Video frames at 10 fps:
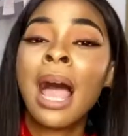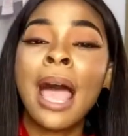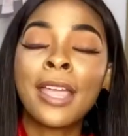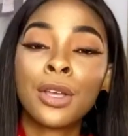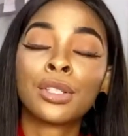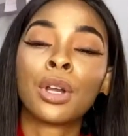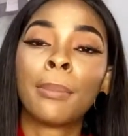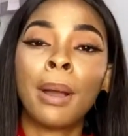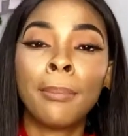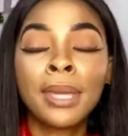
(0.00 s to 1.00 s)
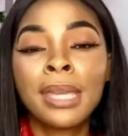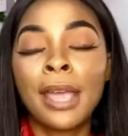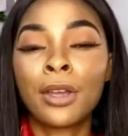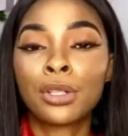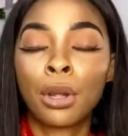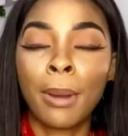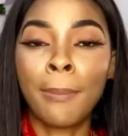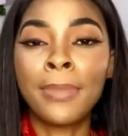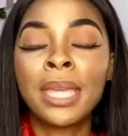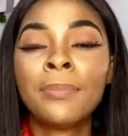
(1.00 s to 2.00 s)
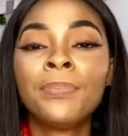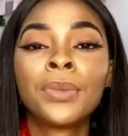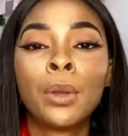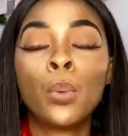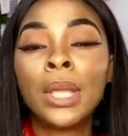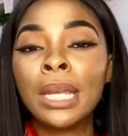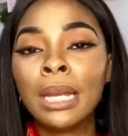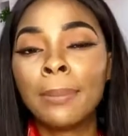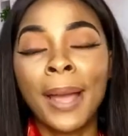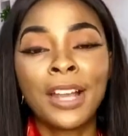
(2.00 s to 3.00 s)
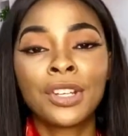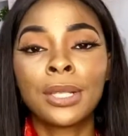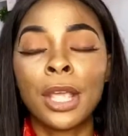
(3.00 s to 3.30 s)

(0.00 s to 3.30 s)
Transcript: Are you going to talk about me? Are you going to talk about me winning the pageant?